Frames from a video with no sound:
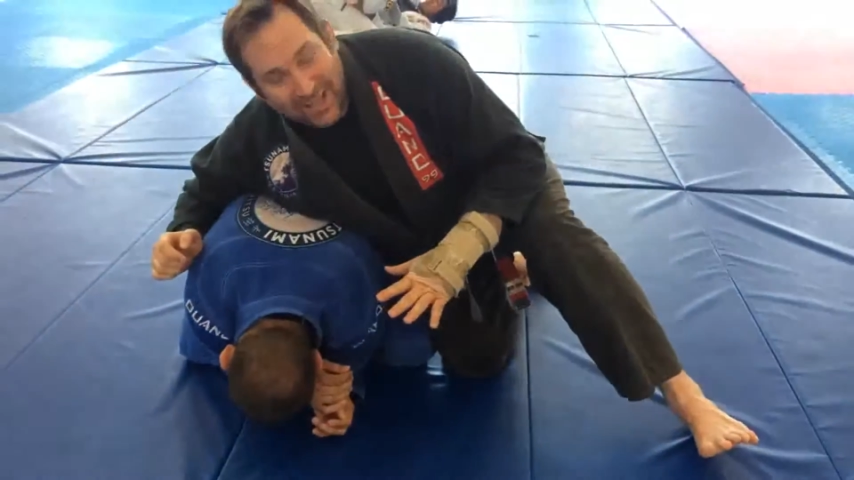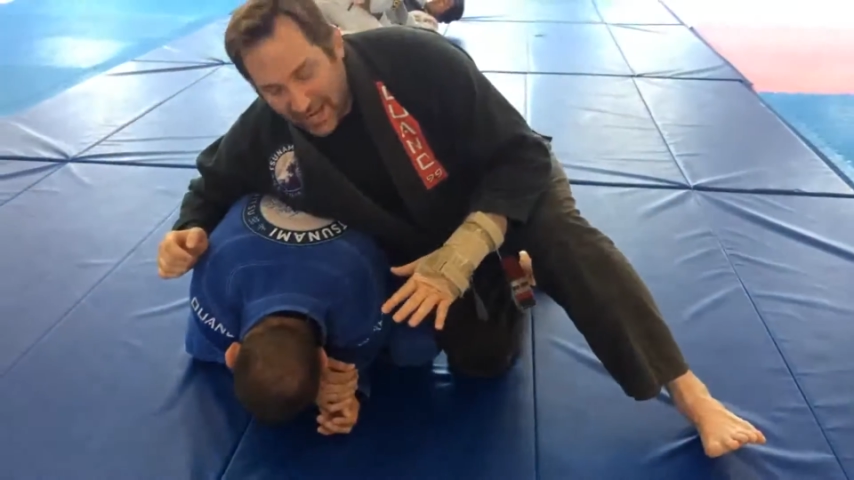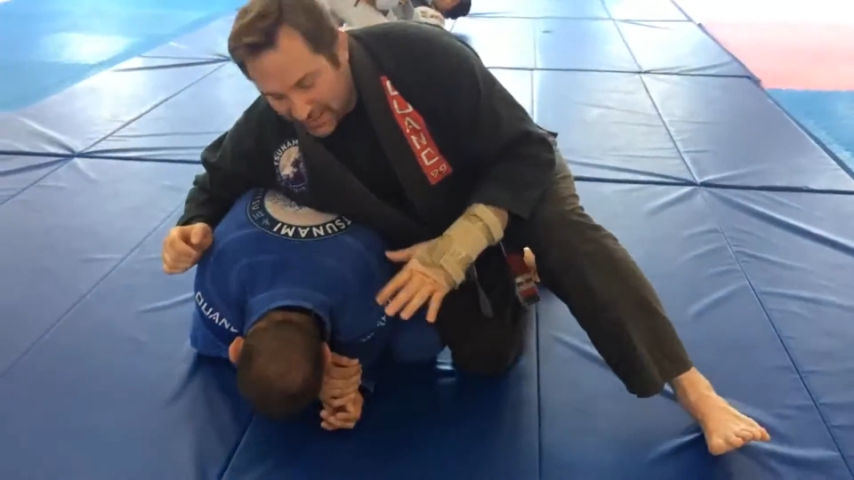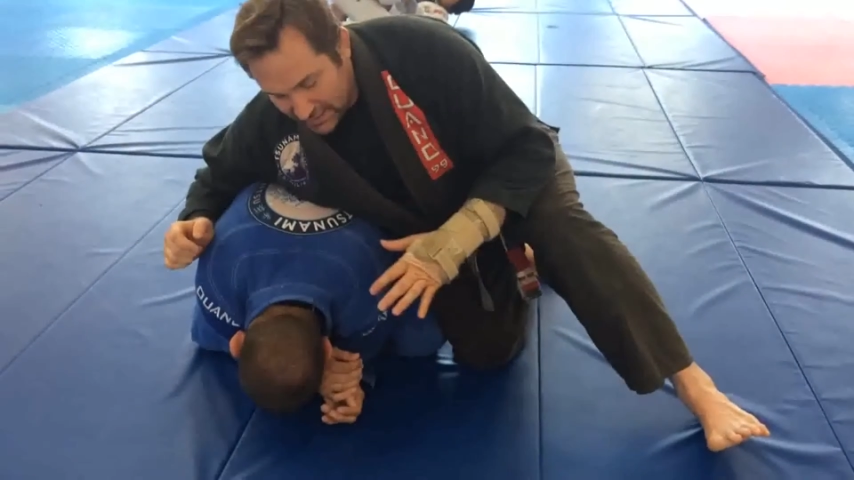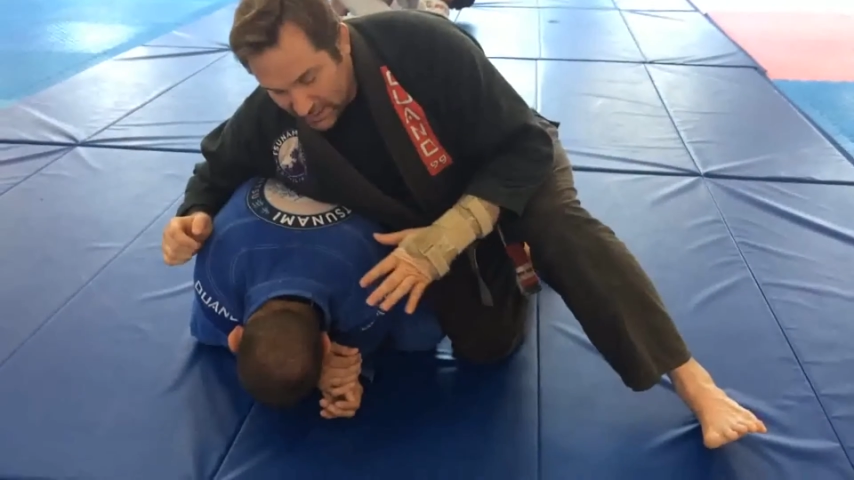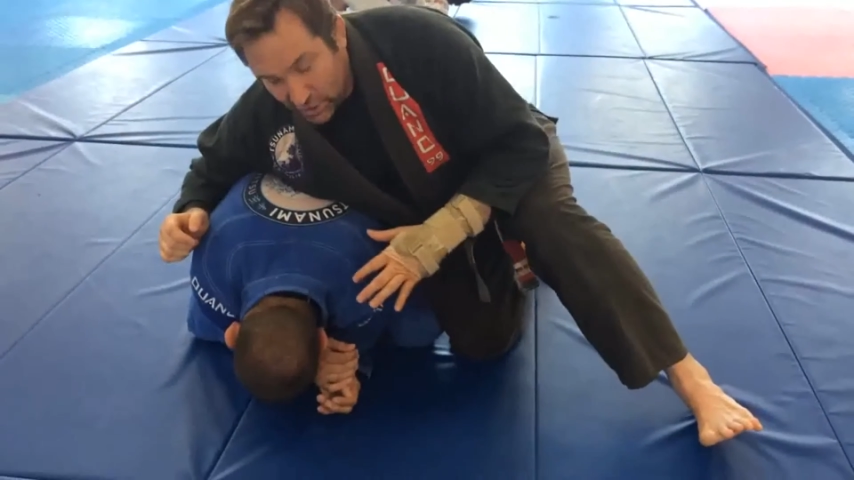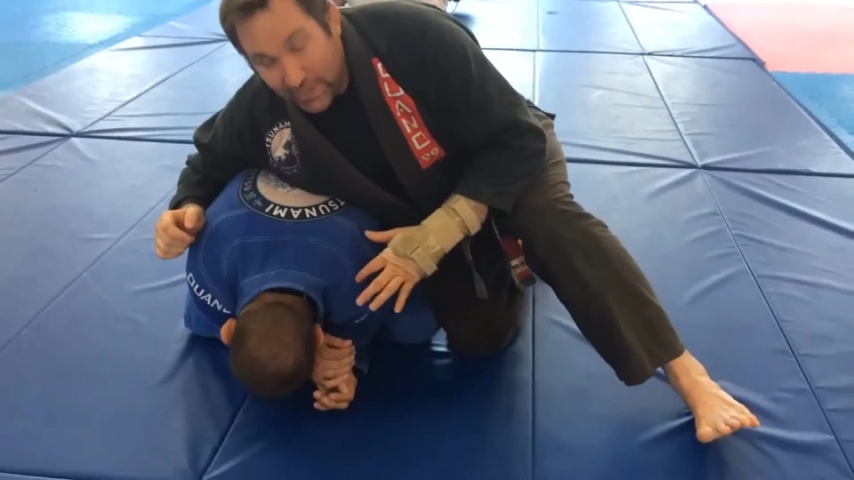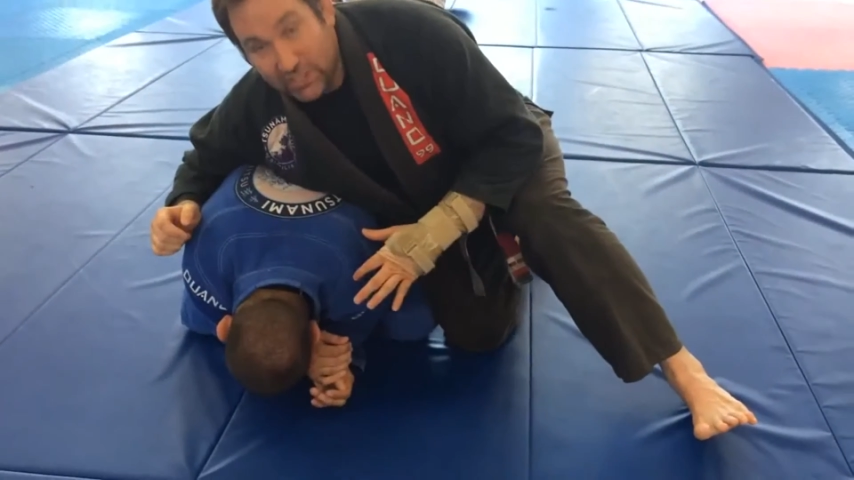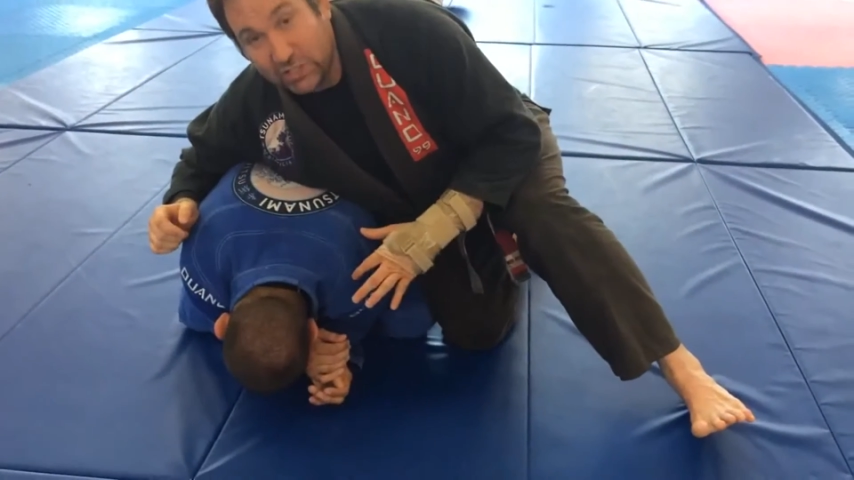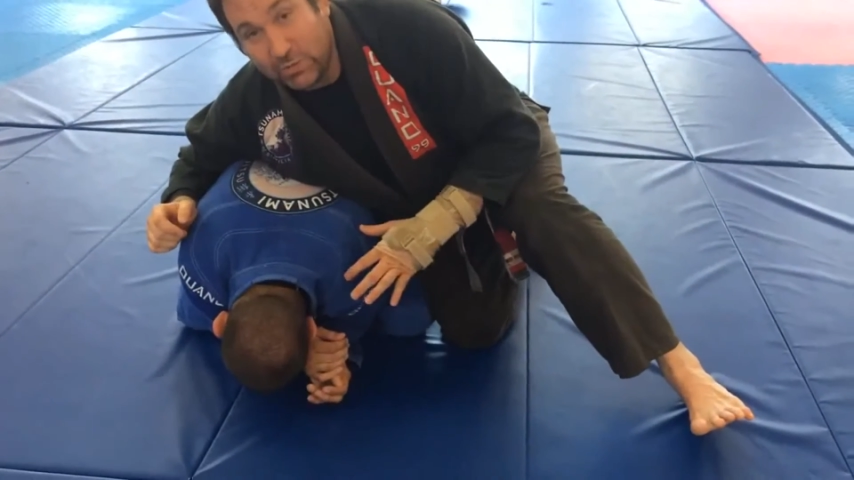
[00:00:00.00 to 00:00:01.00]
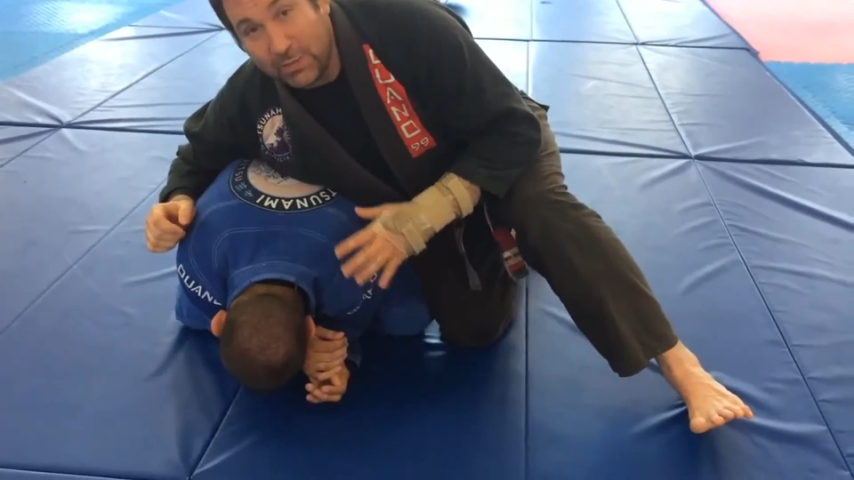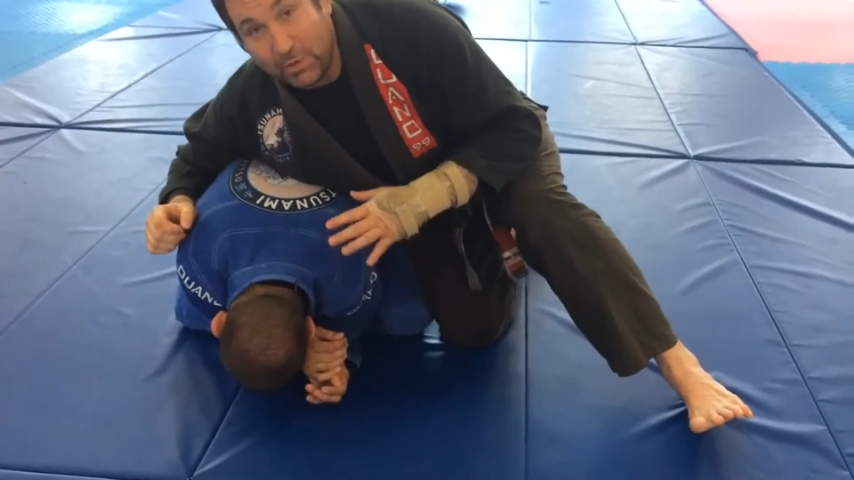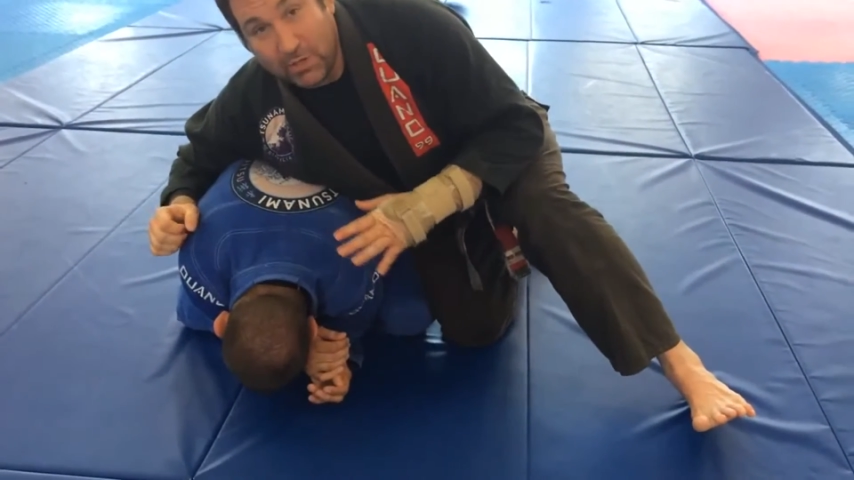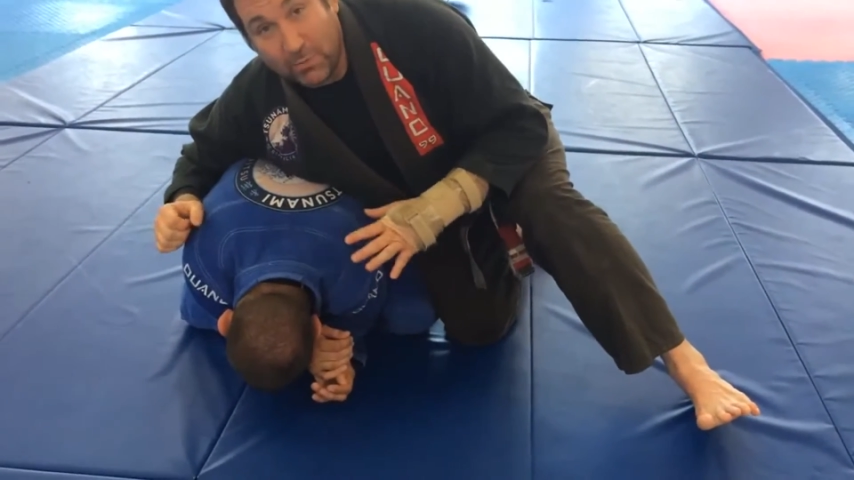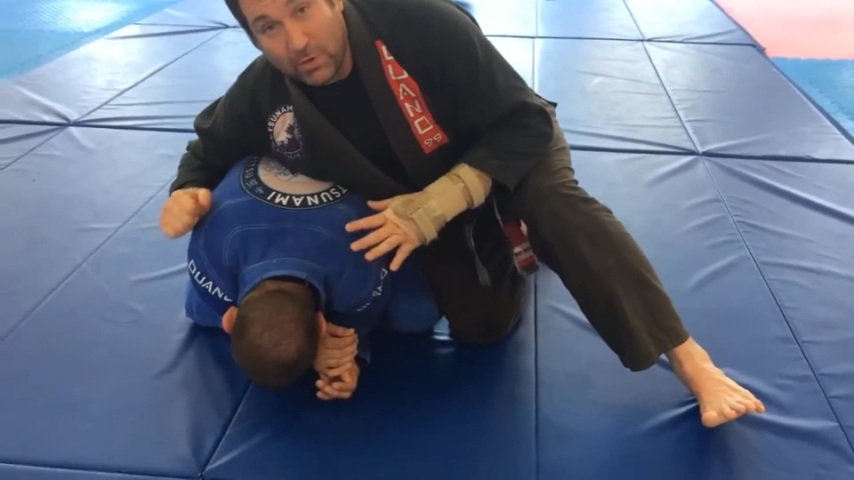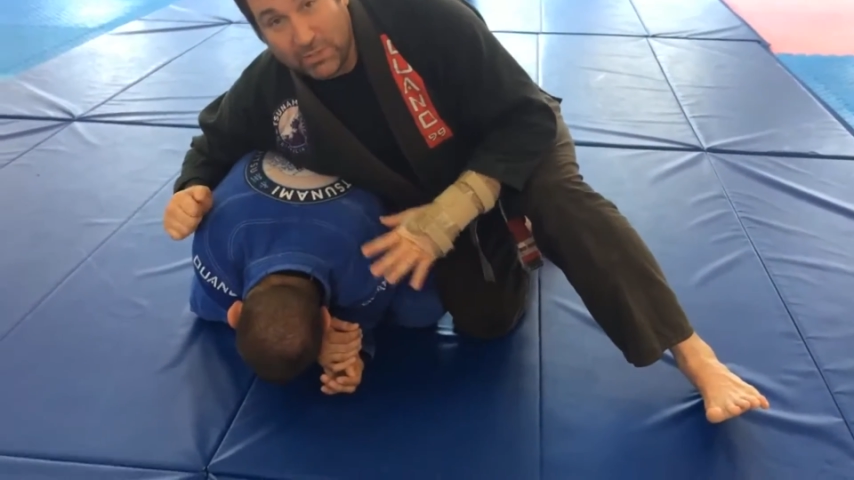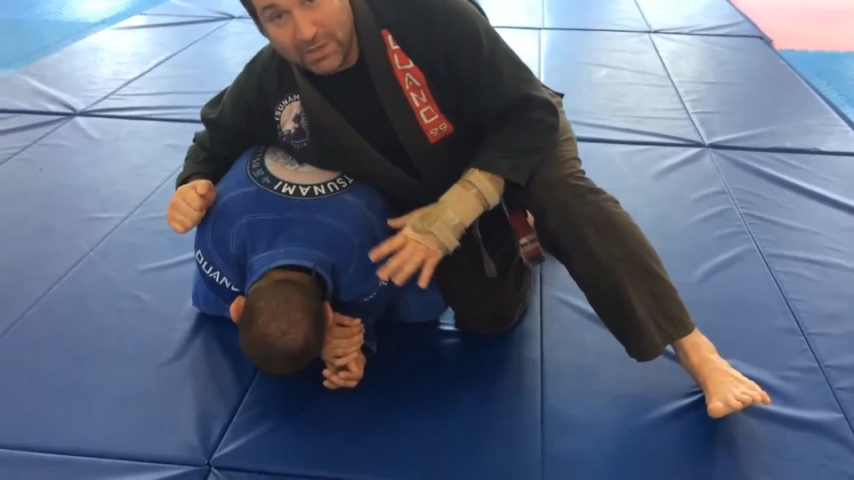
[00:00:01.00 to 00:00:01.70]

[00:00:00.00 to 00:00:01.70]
in these situations where the opponent's